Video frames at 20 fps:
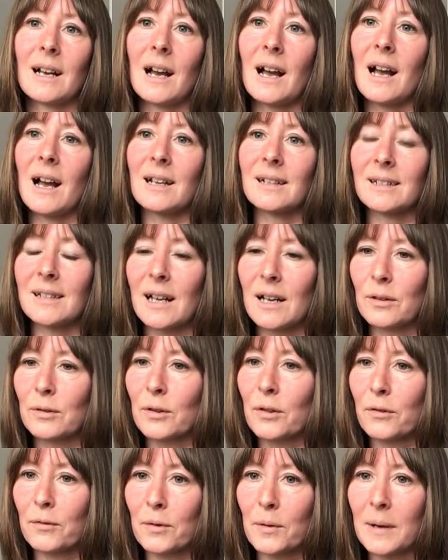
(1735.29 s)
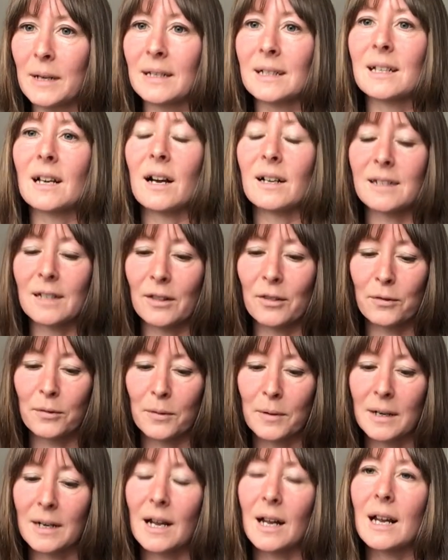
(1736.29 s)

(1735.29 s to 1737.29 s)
handheld through it and guided through it,